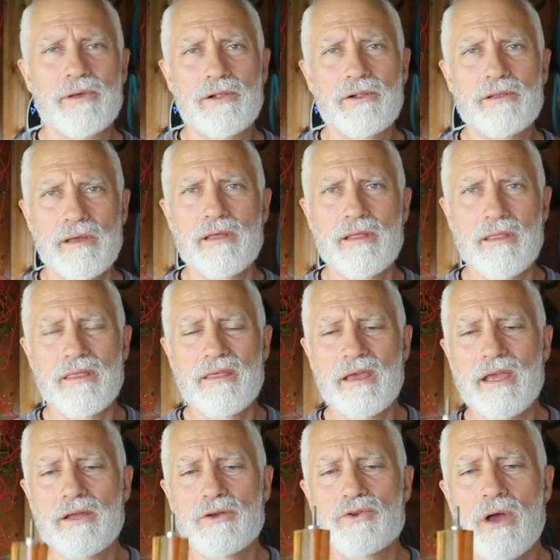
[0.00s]
build
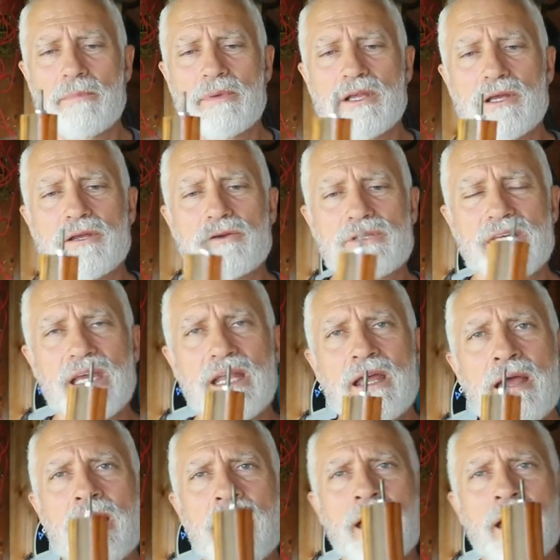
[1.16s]
the drop-in canoe seat.